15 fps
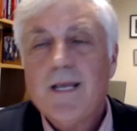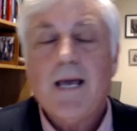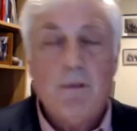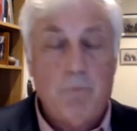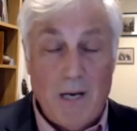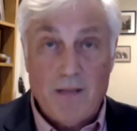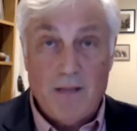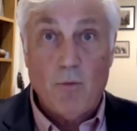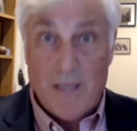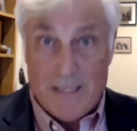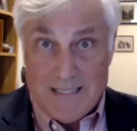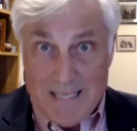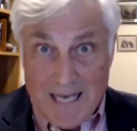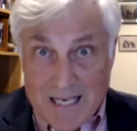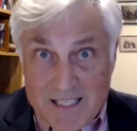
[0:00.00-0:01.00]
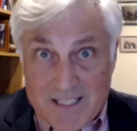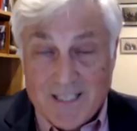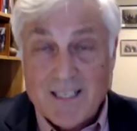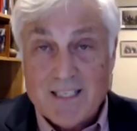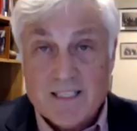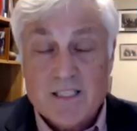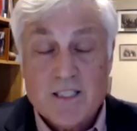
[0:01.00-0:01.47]
By the way,
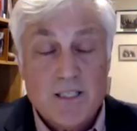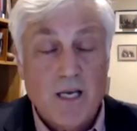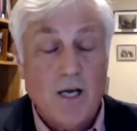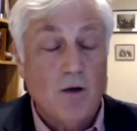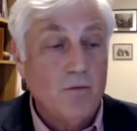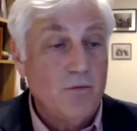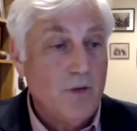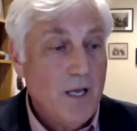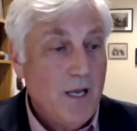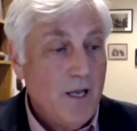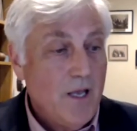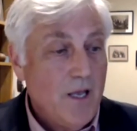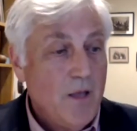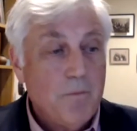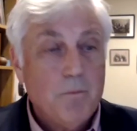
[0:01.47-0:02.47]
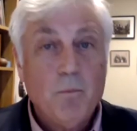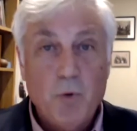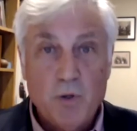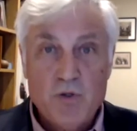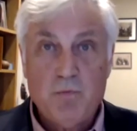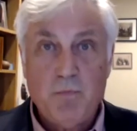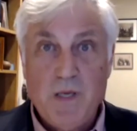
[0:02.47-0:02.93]
testing itself
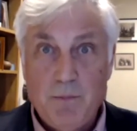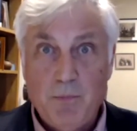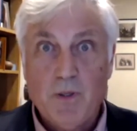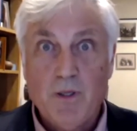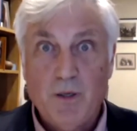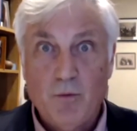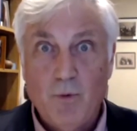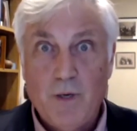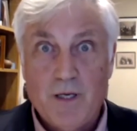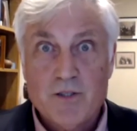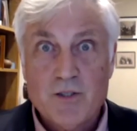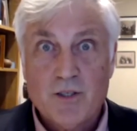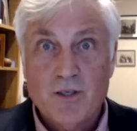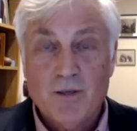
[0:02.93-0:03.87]
puts people at risk